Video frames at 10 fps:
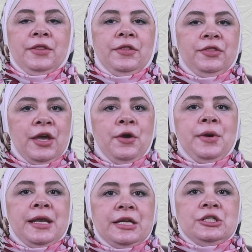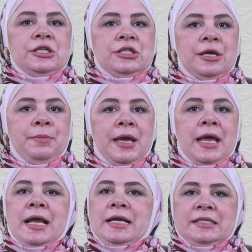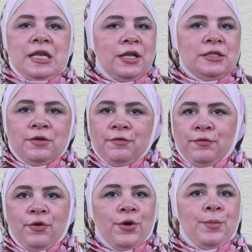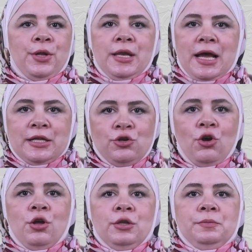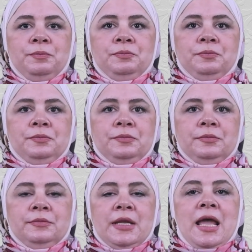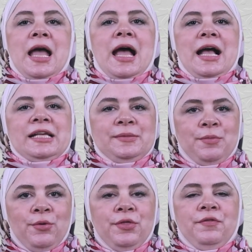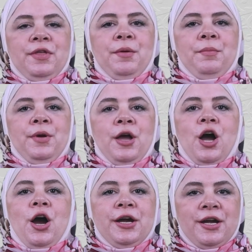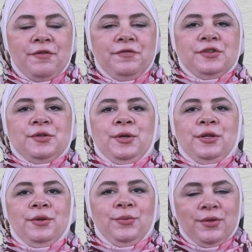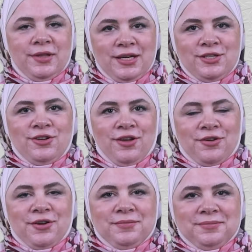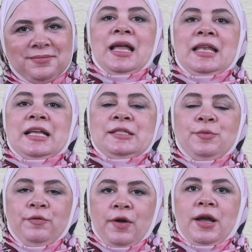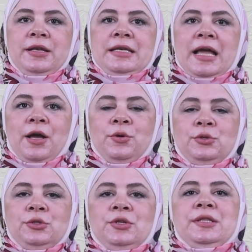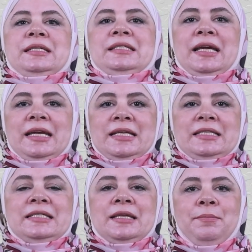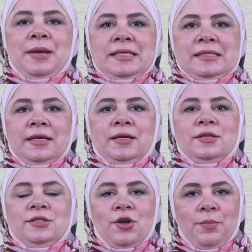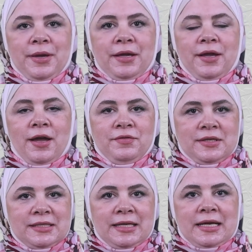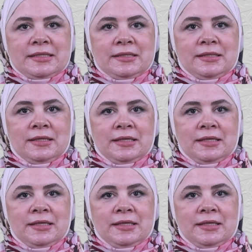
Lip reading: that their relationship is not formal at all, as both of them are comfortable with each other. Let's move on now to the second basic topic of this class,